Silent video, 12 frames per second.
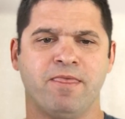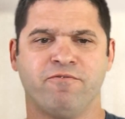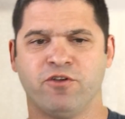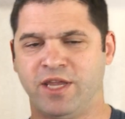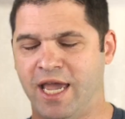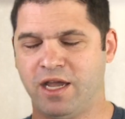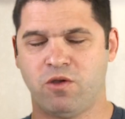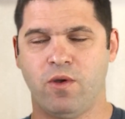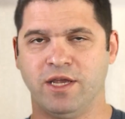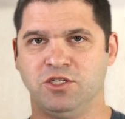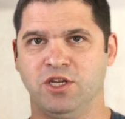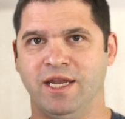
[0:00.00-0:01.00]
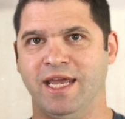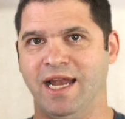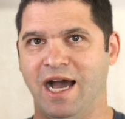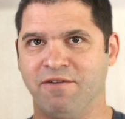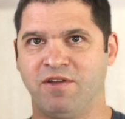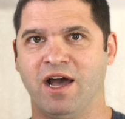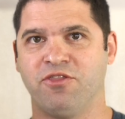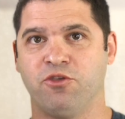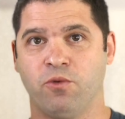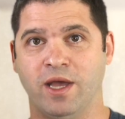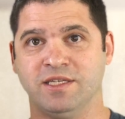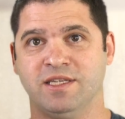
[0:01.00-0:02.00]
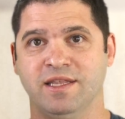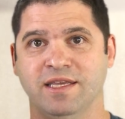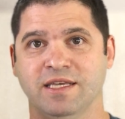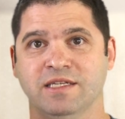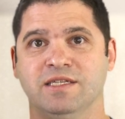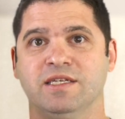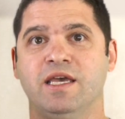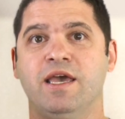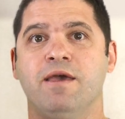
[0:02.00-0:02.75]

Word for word: forget question 8, I've got the rest of these?